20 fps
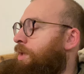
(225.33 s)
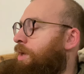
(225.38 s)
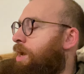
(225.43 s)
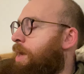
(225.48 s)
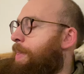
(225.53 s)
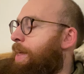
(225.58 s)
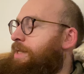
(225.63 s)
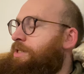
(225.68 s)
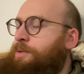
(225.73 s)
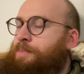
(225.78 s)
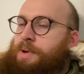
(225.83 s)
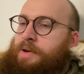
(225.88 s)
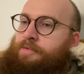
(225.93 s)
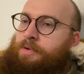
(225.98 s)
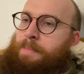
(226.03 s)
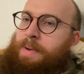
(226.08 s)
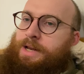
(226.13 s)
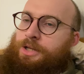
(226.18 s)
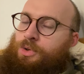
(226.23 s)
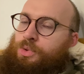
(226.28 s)
And that's a bit of a
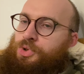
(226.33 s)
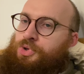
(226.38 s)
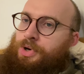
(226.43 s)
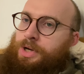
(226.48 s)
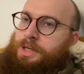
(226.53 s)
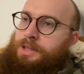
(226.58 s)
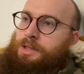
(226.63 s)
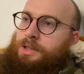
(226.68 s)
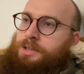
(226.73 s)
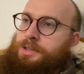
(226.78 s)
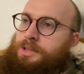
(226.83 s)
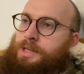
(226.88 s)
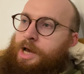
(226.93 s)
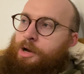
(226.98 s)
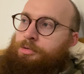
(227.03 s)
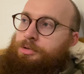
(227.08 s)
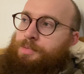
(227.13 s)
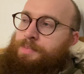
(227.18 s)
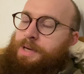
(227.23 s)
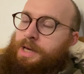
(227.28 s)
mental trick that's
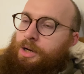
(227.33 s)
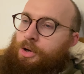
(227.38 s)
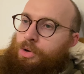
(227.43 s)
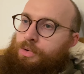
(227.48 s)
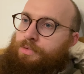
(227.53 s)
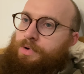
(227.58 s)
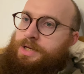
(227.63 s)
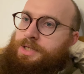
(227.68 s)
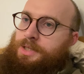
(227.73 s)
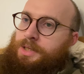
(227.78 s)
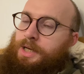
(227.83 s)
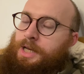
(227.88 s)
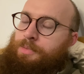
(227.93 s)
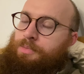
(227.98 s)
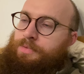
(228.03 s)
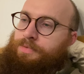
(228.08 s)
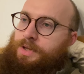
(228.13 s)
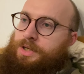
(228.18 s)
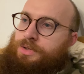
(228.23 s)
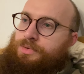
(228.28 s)
helped me a lot recently
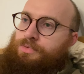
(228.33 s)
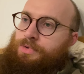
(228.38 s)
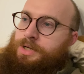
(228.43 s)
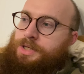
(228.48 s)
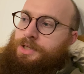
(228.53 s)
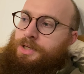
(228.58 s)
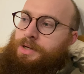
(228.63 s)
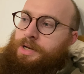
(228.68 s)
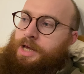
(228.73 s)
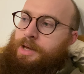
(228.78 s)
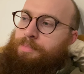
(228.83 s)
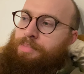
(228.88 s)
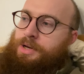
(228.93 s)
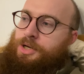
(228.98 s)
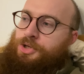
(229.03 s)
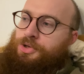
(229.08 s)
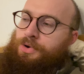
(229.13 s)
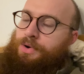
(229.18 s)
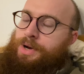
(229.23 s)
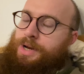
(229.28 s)
with this recent hip
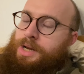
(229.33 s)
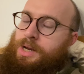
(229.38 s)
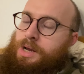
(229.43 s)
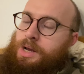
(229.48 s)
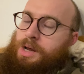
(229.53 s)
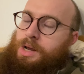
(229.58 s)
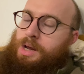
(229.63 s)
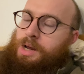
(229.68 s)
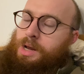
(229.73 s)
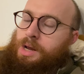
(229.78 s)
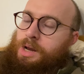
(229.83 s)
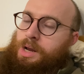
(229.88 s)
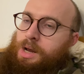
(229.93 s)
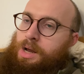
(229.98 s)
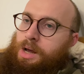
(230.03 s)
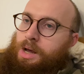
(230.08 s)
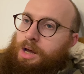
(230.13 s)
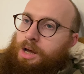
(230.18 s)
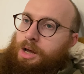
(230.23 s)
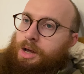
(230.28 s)
injury,
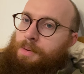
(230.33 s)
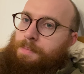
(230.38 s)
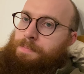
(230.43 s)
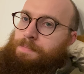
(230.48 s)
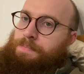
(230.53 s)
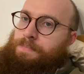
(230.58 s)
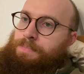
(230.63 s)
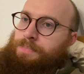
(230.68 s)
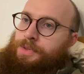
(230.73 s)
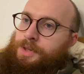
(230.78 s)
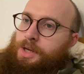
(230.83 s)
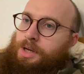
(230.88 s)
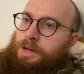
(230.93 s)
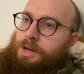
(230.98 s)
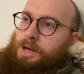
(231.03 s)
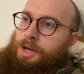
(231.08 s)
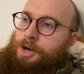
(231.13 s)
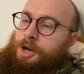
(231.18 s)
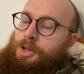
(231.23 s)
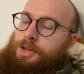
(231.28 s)
that
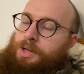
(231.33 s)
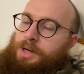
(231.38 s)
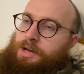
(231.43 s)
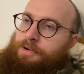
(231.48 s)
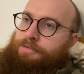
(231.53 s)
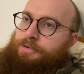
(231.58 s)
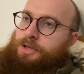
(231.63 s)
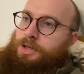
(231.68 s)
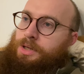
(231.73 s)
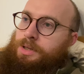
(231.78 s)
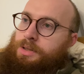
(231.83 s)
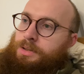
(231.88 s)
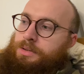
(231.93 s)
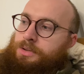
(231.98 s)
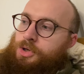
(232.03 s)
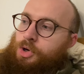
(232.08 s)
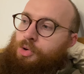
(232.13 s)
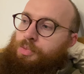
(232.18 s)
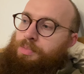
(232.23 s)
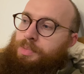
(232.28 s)
another lifter
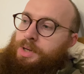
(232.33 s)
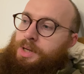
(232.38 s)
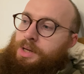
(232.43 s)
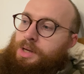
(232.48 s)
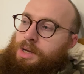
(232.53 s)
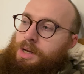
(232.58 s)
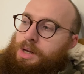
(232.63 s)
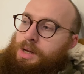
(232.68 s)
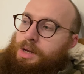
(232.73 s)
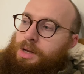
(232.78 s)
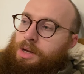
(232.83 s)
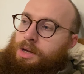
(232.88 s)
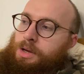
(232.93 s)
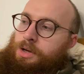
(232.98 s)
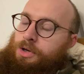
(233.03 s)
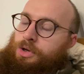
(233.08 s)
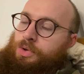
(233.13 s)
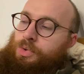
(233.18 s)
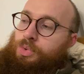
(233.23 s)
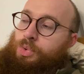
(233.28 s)
told me,
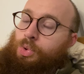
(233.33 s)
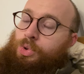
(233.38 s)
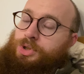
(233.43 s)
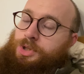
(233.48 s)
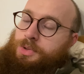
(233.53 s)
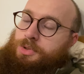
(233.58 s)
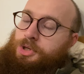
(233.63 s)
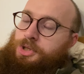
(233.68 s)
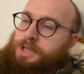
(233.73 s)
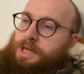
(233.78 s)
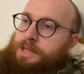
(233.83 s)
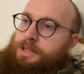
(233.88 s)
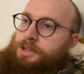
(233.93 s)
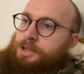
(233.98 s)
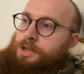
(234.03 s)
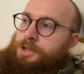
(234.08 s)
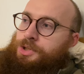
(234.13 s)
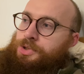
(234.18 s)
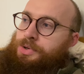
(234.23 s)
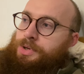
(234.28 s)
who also just had
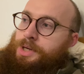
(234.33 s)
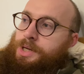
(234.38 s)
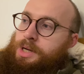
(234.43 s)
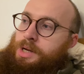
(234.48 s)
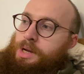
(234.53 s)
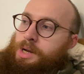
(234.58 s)
surgery.